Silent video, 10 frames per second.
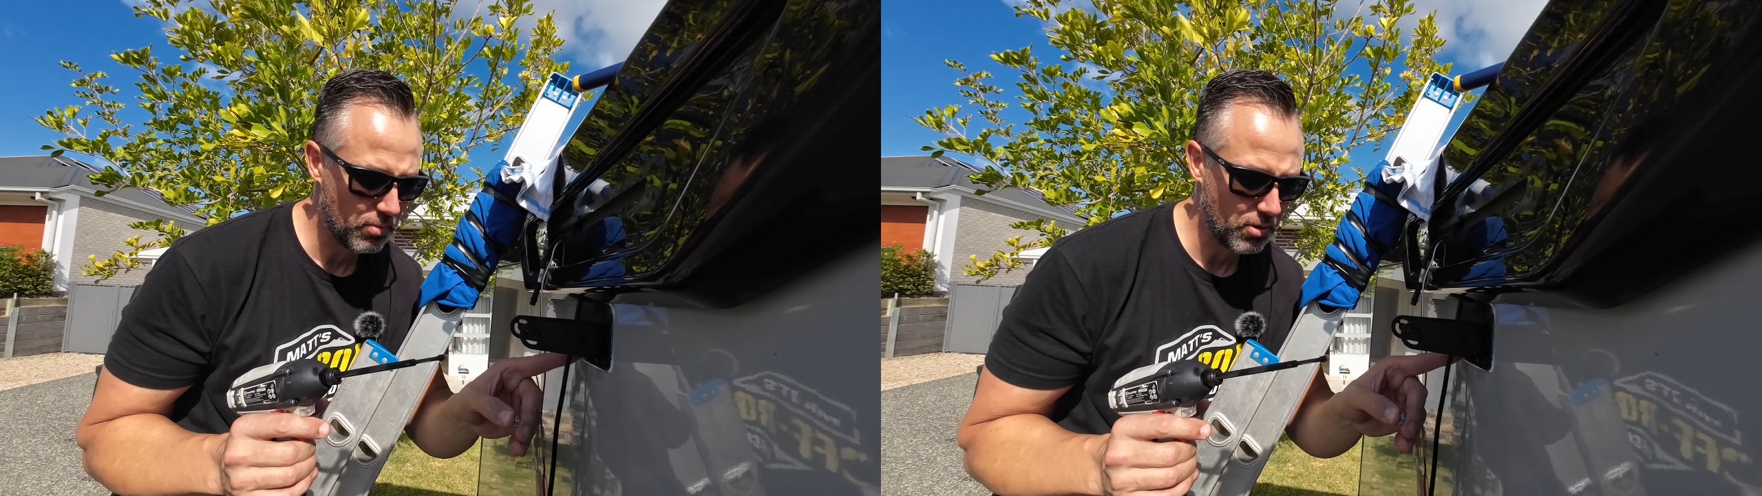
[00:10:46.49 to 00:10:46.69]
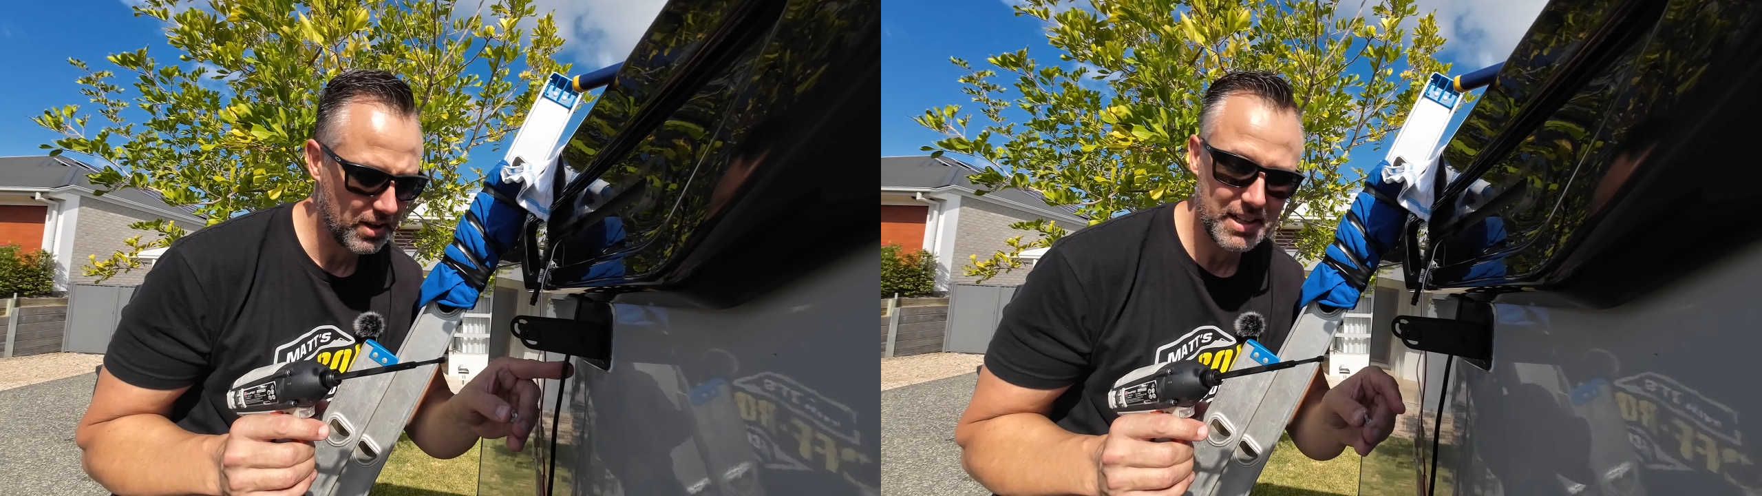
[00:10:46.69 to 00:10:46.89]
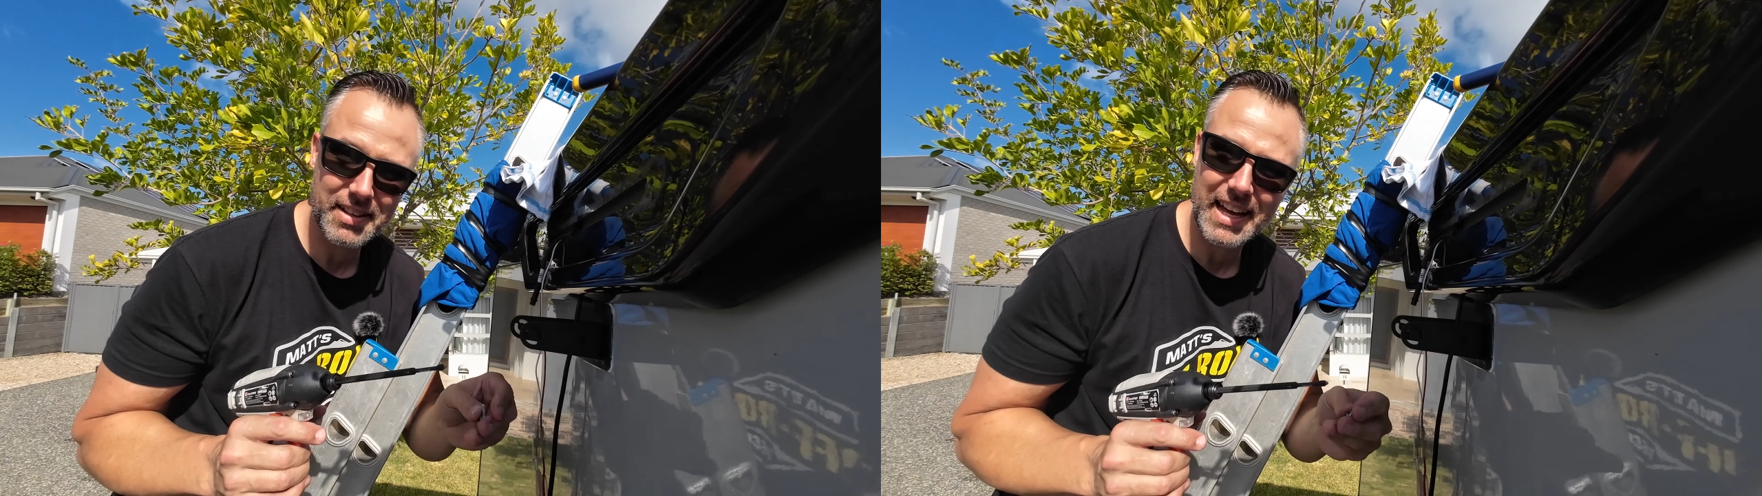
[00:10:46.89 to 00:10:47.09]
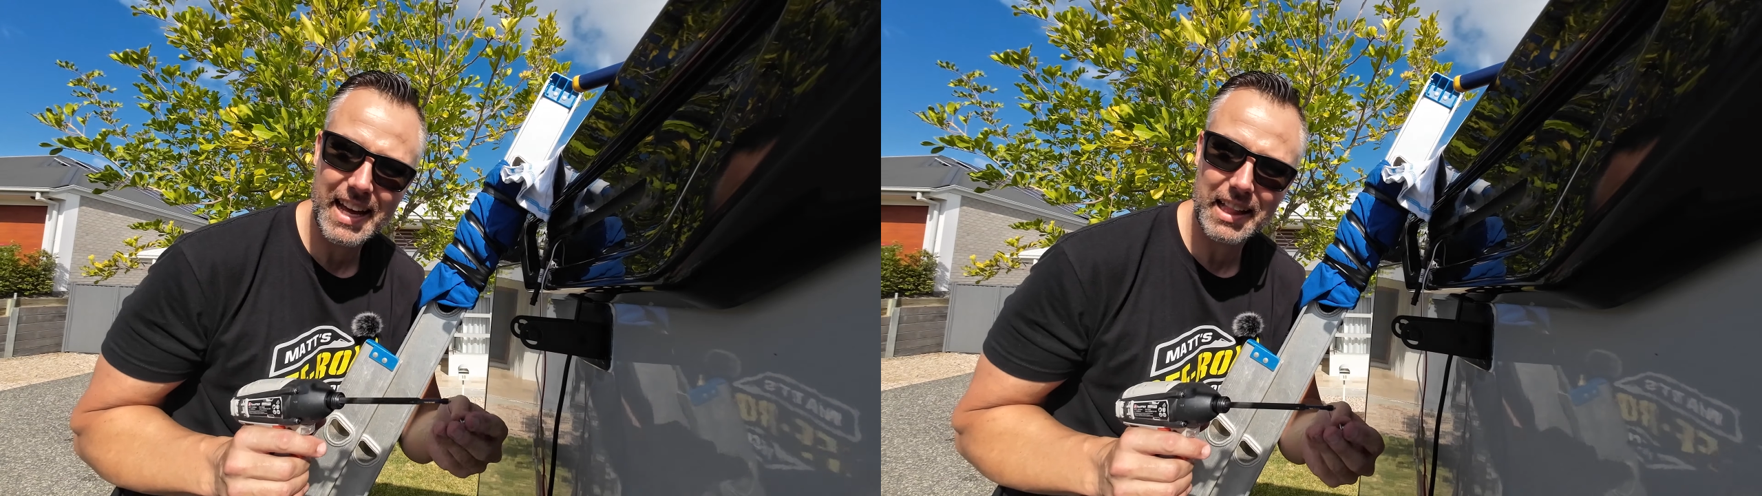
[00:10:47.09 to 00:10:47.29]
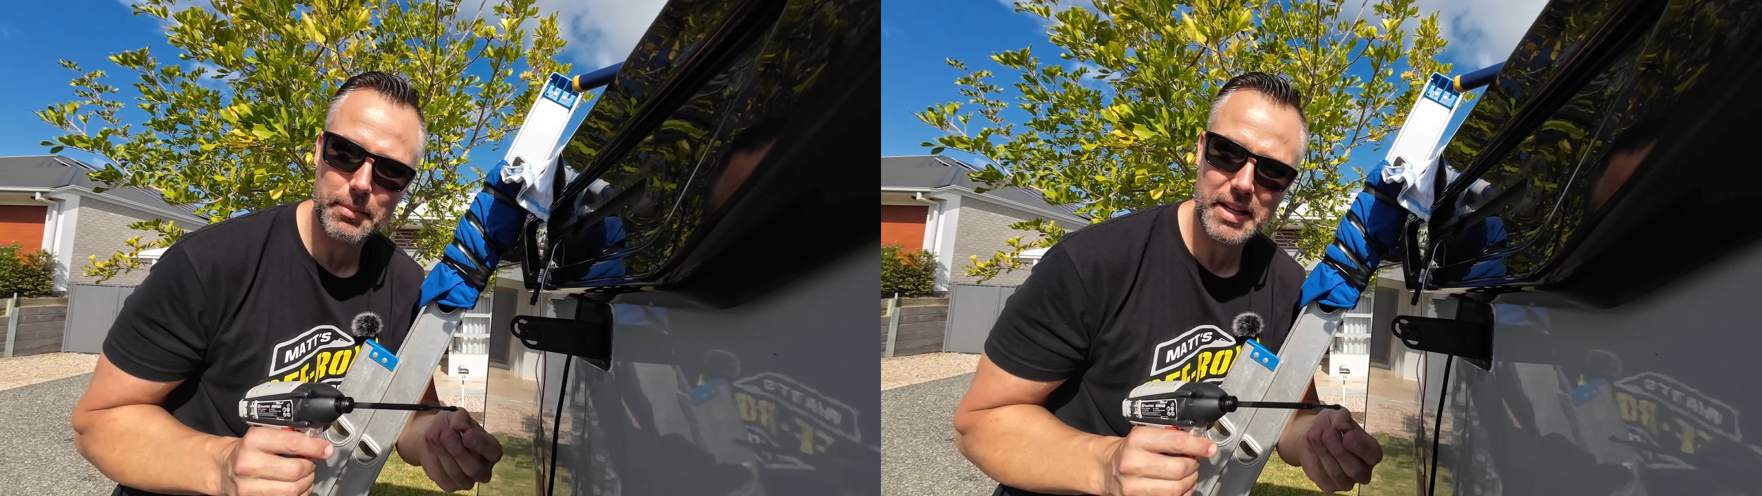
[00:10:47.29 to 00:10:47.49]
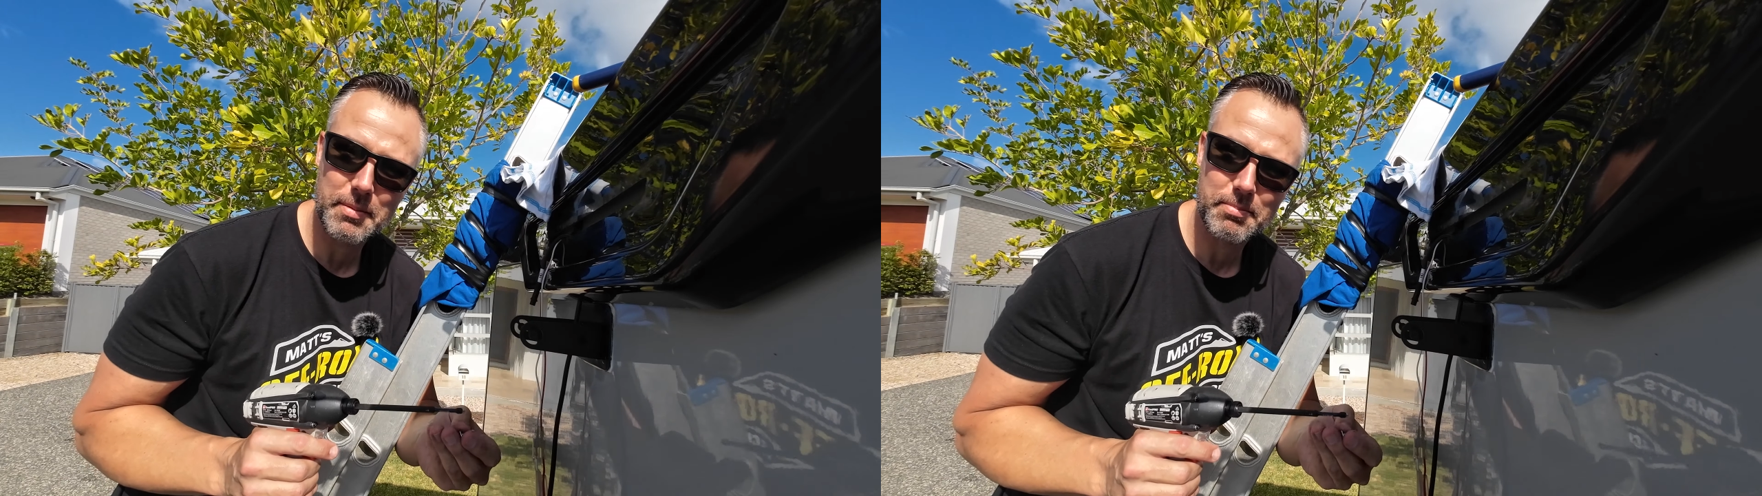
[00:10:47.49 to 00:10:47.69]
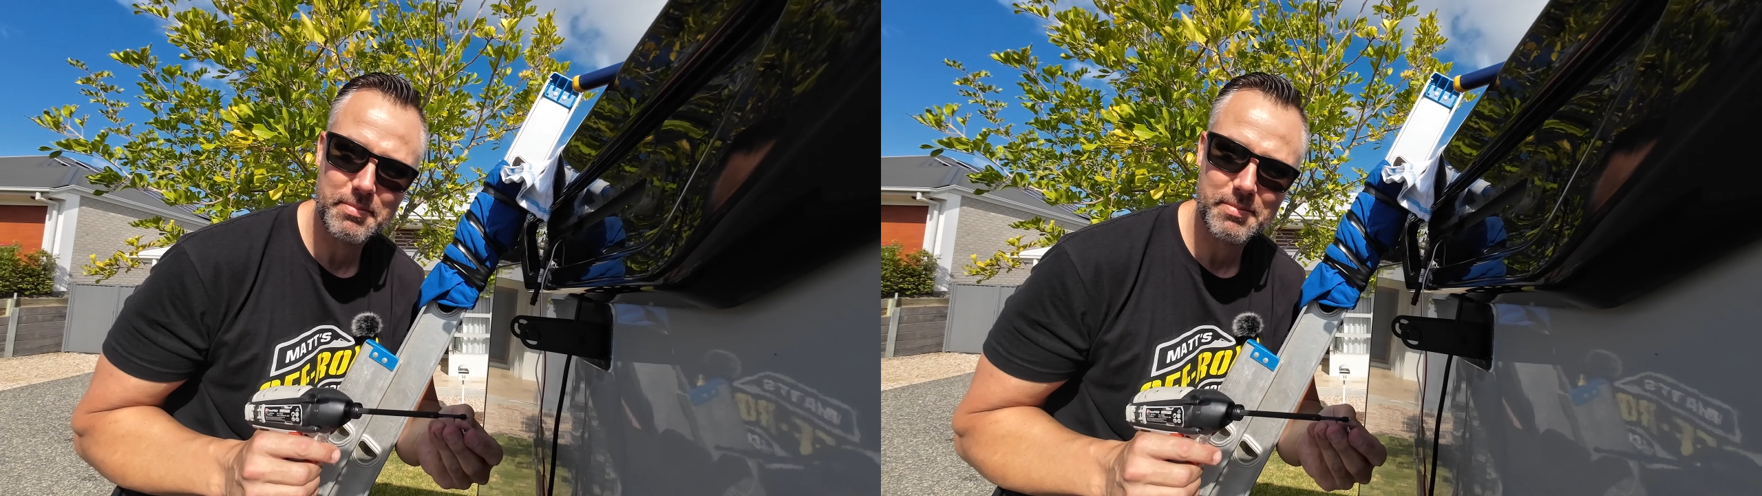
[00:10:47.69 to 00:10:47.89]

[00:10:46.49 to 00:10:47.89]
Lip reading: right into that aluminium.